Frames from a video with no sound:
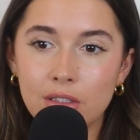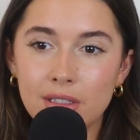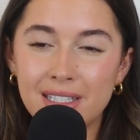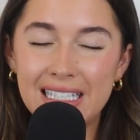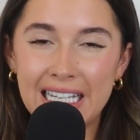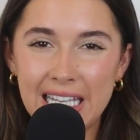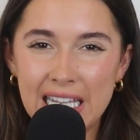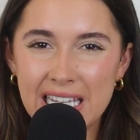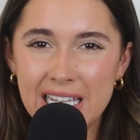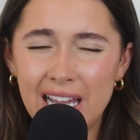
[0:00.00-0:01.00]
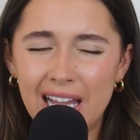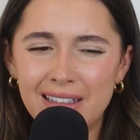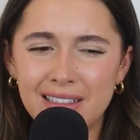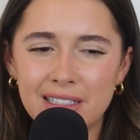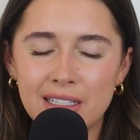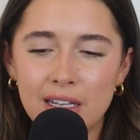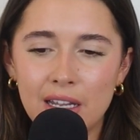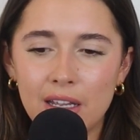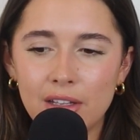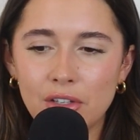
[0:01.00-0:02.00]
sticky and,
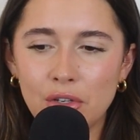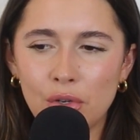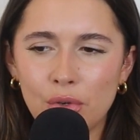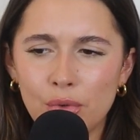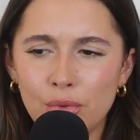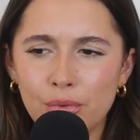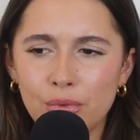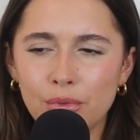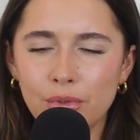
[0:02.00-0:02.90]
you know,